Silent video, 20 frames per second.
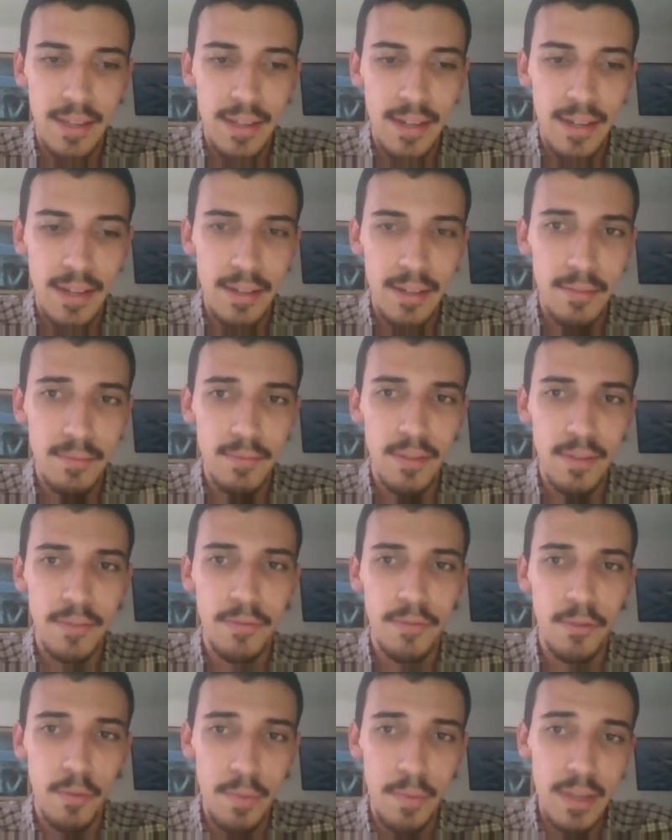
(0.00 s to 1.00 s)

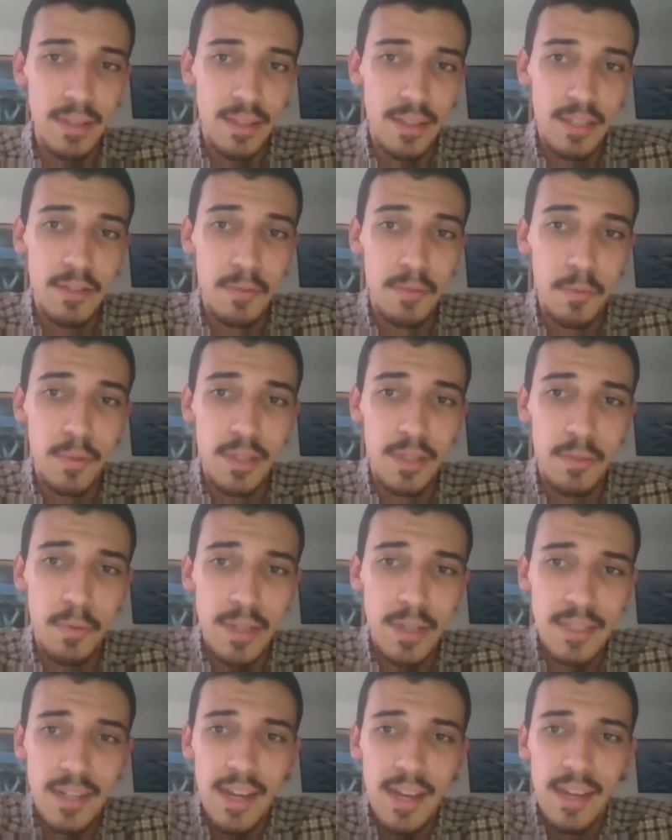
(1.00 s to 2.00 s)
and for me it
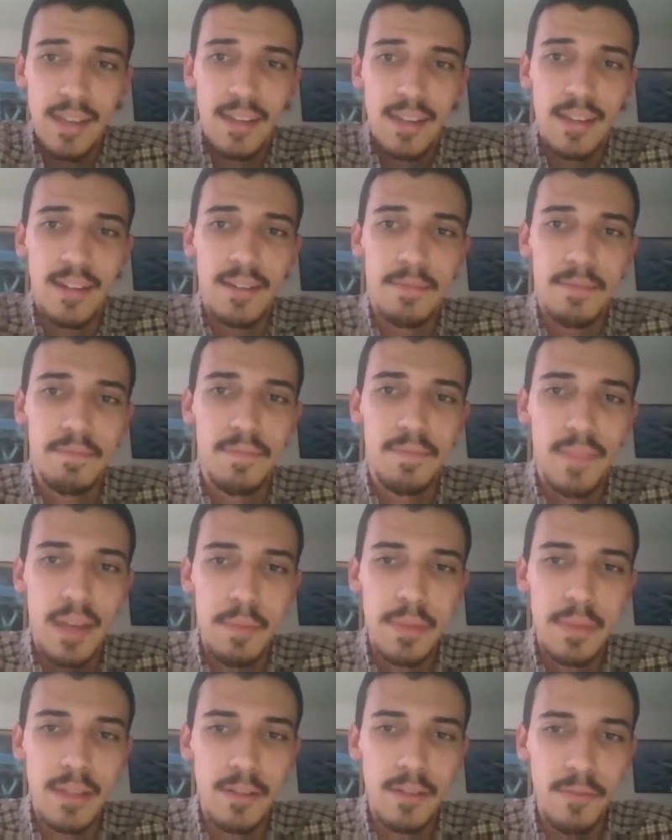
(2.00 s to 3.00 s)
was like
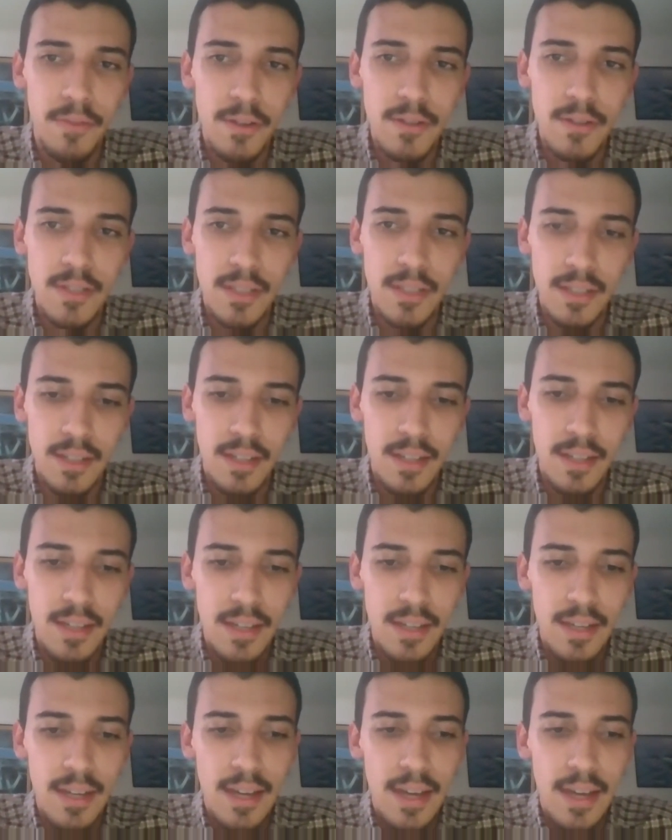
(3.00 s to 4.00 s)
a bit confusing.
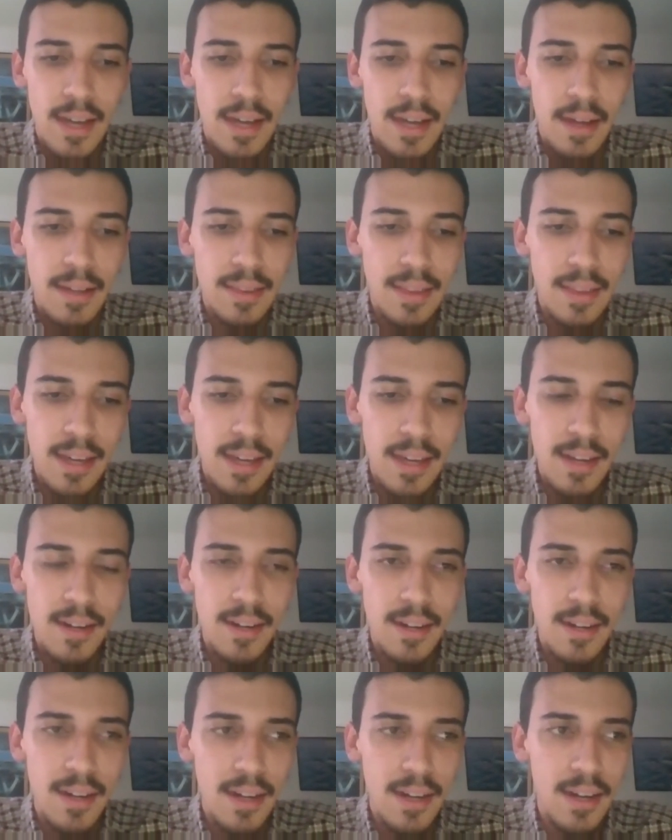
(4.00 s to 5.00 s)

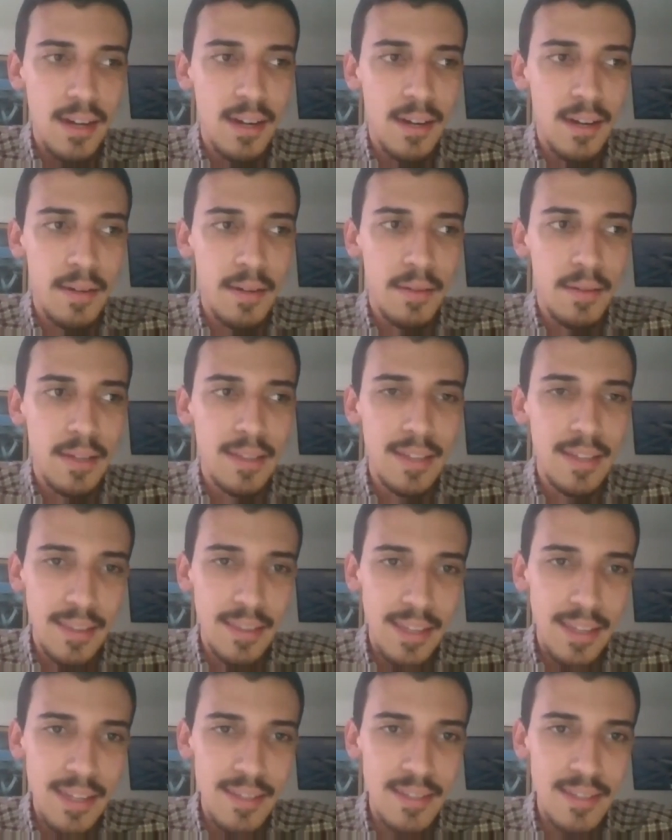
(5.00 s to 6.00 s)
Then in the
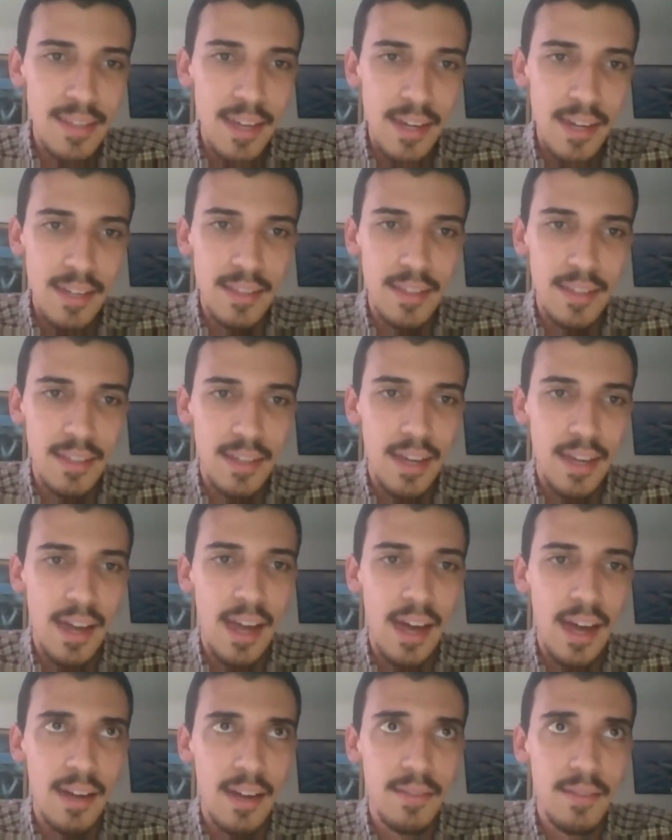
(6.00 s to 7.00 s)
test date, I
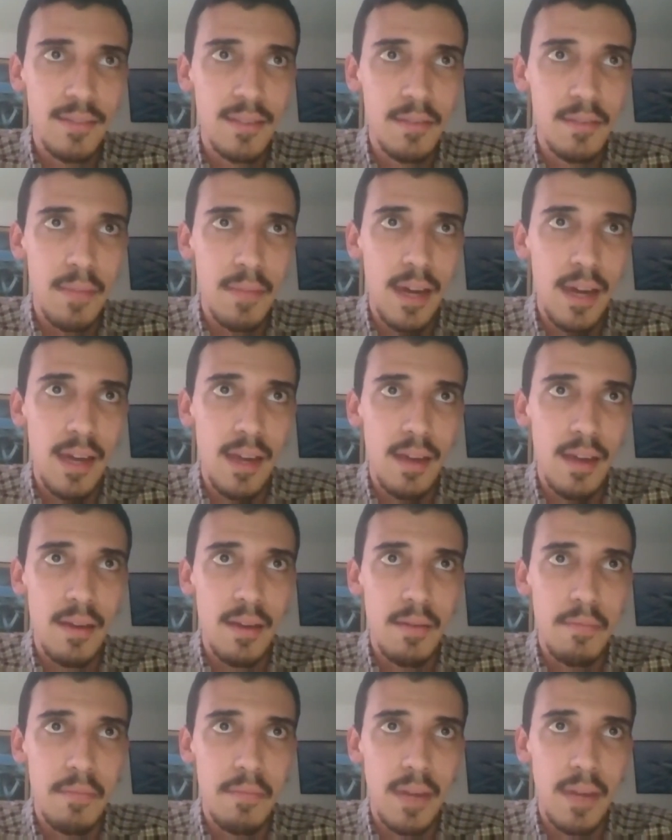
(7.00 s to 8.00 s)
had
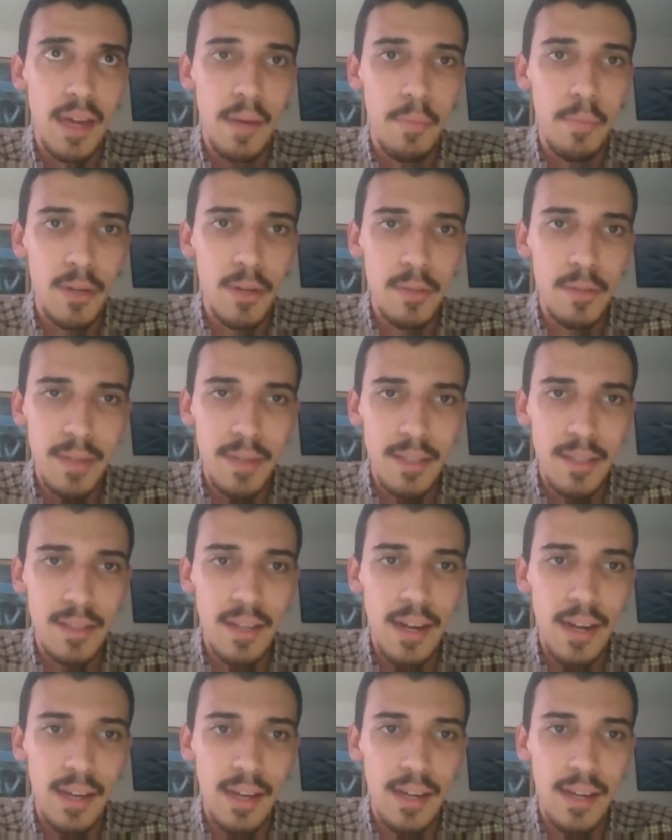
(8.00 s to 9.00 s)
my
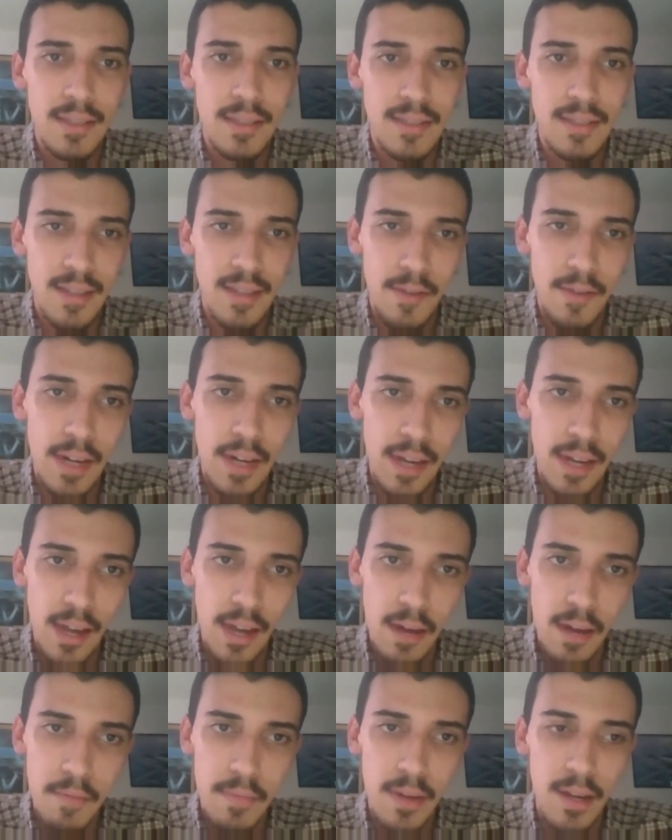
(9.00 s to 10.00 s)
appointment like at 7
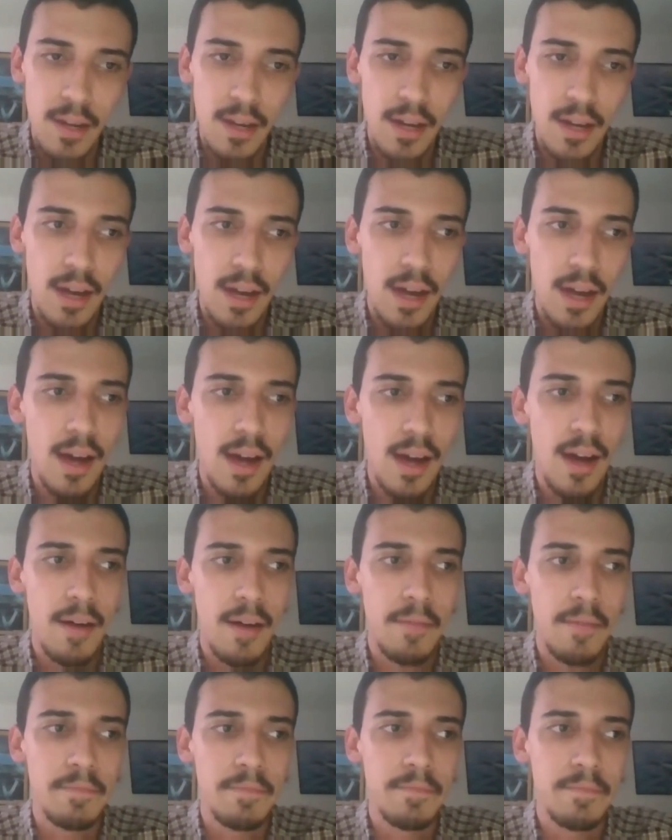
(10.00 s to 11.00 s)
a.m.
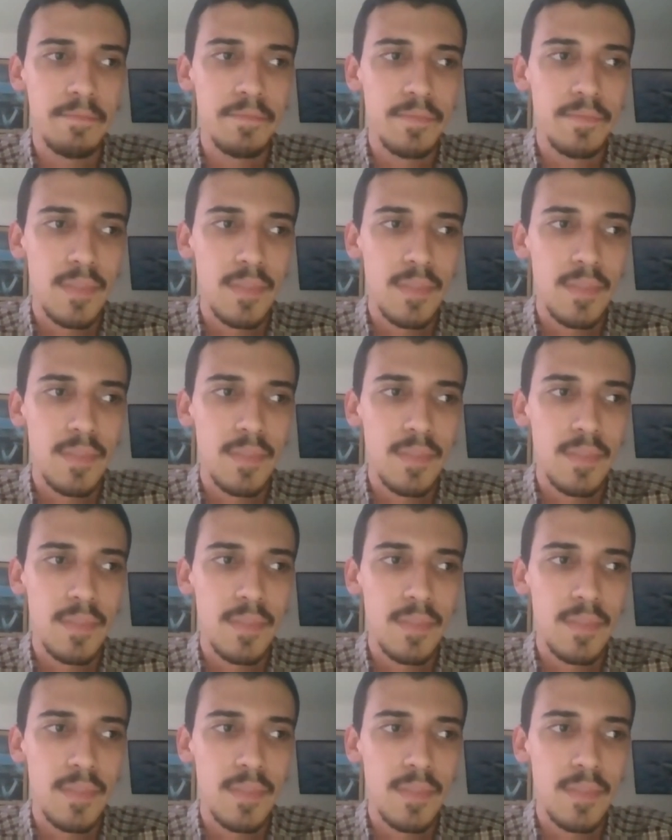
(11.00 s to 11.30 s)
Um,